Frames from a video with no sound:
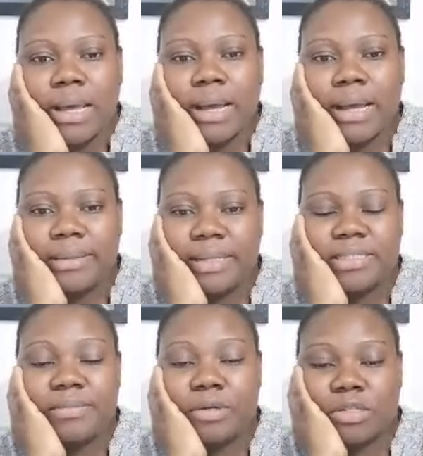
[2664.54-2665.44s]
and they
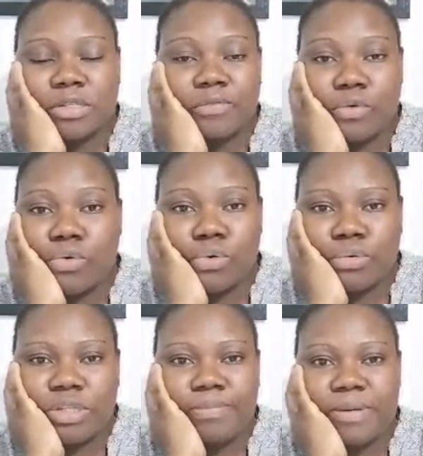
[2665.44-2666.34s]
say because of Koro,
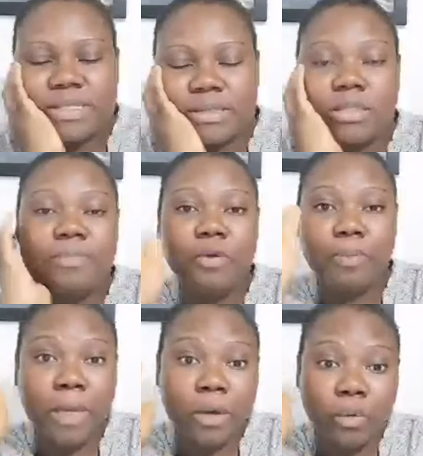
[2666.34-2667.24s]
the person we
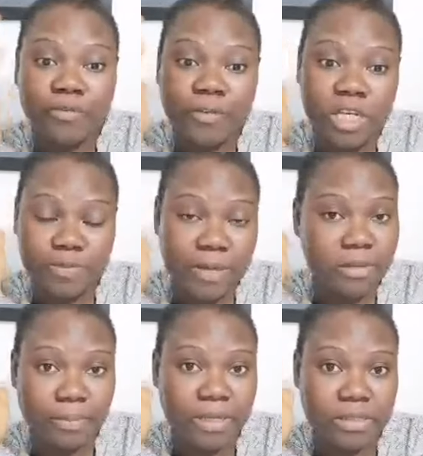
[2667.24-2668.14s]
finish paying the
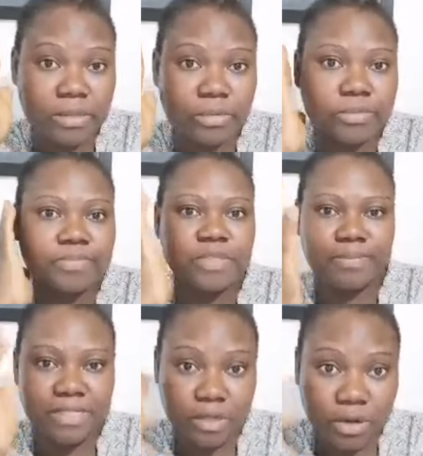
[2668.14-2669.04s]
person, the
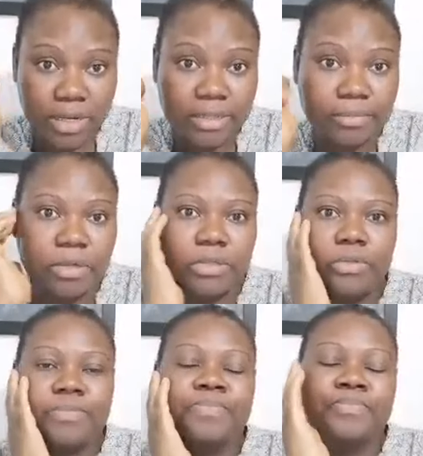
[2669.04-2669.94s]
person collect the money.
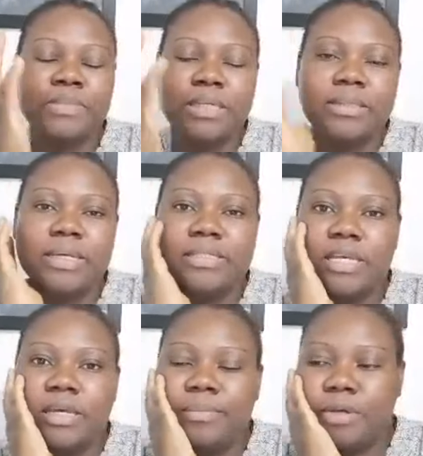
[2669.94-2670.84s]
They
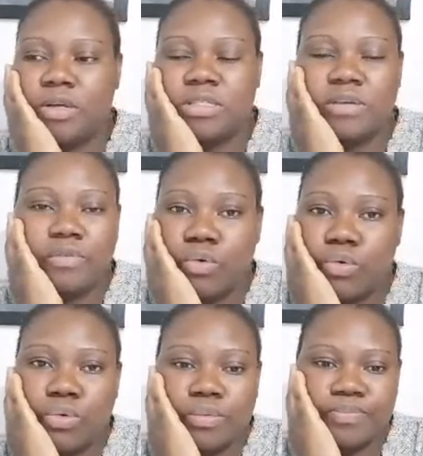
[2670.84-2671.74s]
say because of
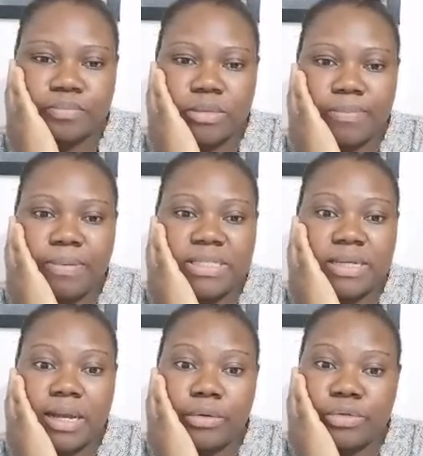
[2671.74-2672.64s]
Koro, the person
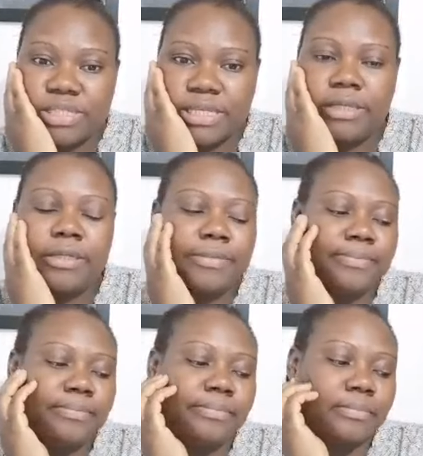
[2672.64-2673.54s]
cannot sing.
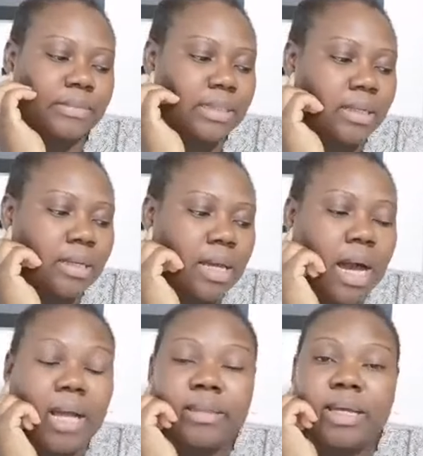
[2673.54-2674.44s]

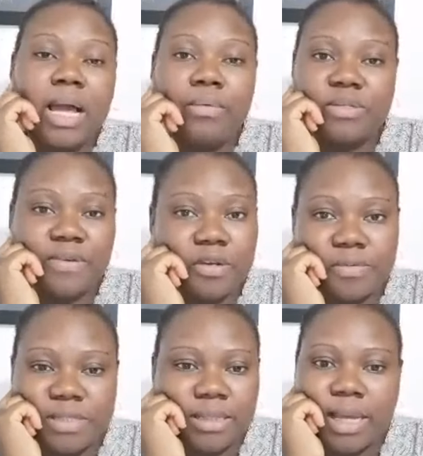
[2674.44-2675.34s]
And the guy was very
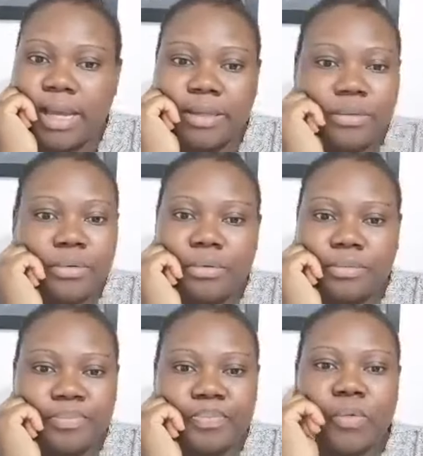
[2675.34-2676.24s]
upset that, no,
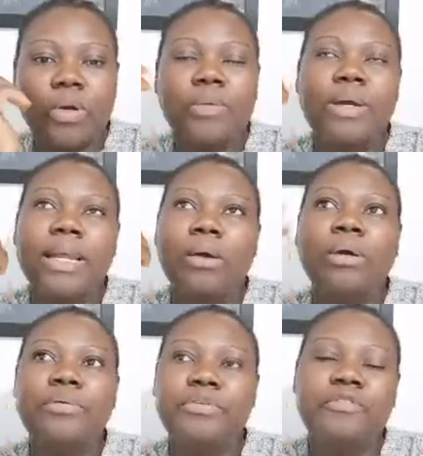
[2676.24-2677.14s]
okay, we're like,
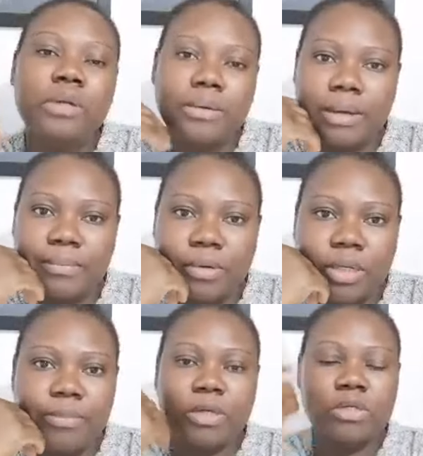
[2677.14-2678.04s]
okay, refund our money
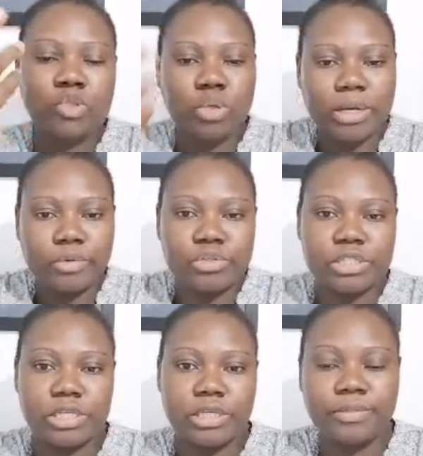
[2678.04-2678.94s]
because you cannot
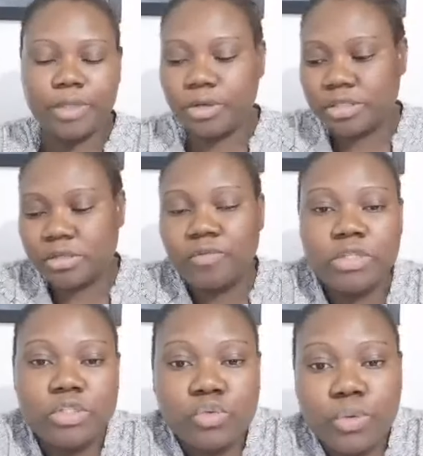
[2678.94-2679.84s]
sing because of
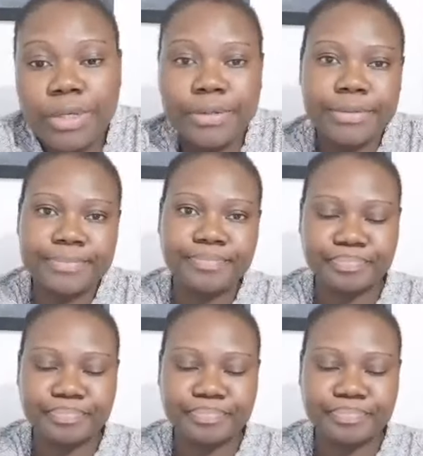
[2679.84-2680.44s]
what is going on.